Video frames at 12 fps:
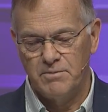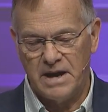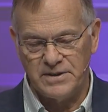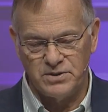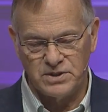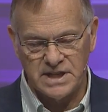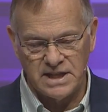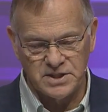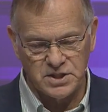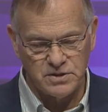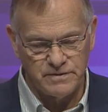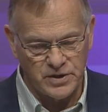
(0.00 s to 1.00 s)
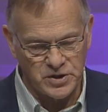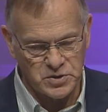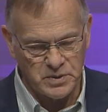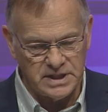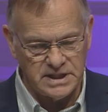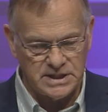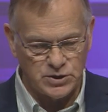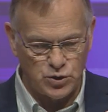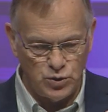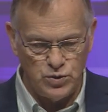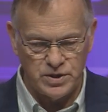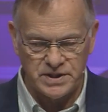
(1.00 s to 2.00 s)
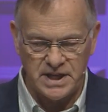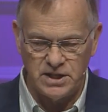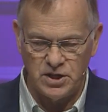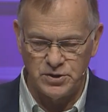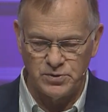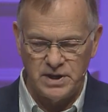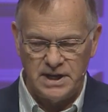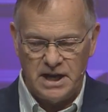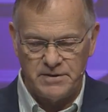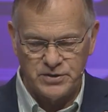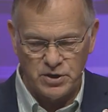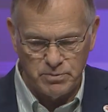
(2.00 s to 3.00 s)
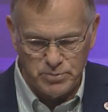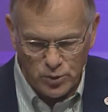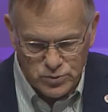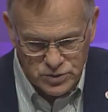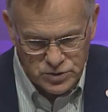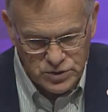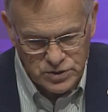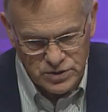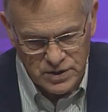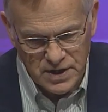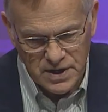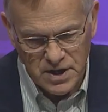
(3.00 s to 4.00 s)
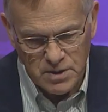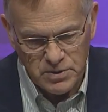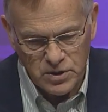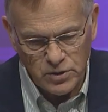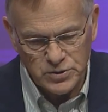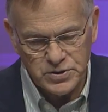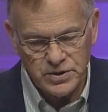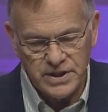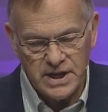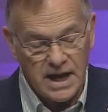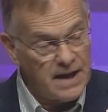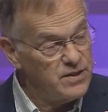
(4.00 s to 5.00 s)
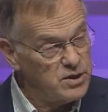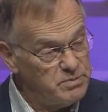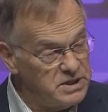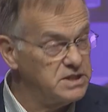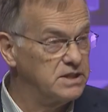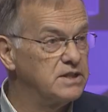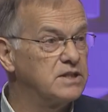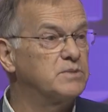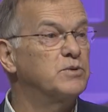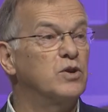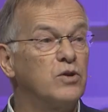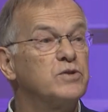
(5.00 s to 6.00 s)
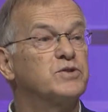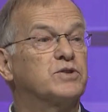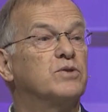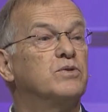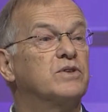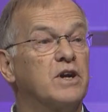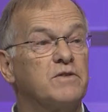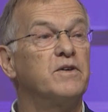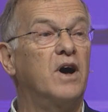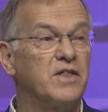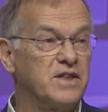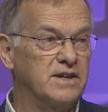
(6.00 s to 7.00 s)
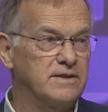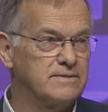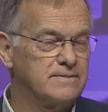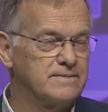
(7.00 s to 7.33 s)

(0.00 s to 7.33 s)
Matthew tells us in verse 22 that they not only left their boats but also their, and their business, but also their father.